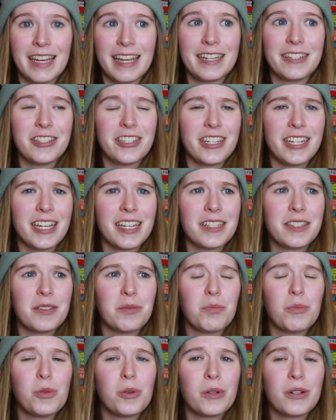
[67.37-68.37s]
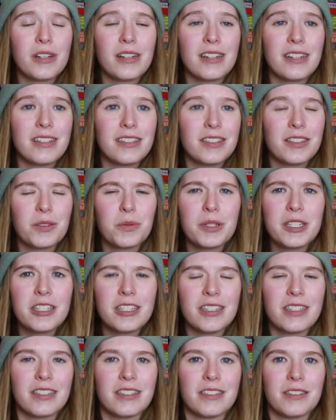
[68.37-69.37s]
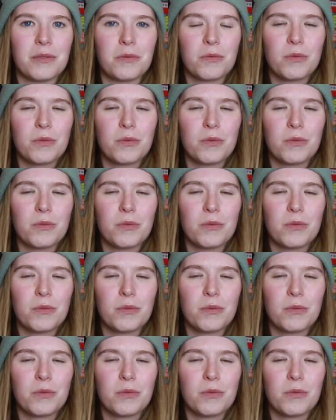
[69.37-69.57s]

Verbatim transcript: And she has more switches,